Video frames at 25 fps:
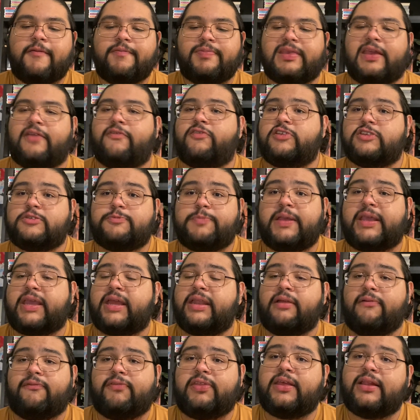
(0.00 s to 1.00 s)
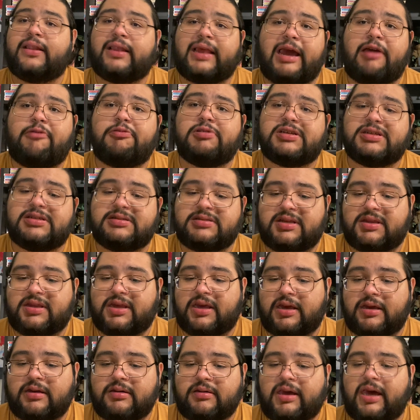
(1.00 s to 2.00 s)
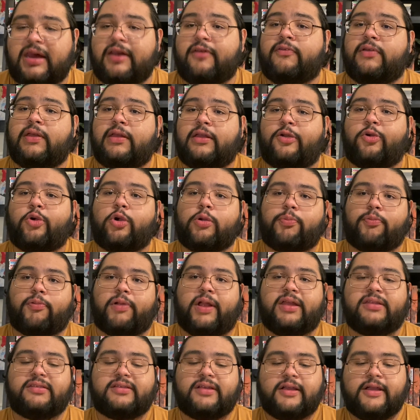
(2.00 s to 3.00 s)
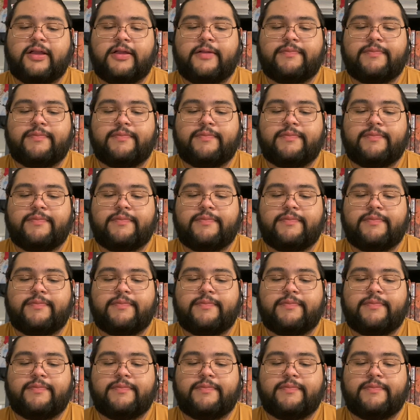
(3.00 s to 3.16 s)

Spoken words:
if you speak any of the languages that they kind of incorporate.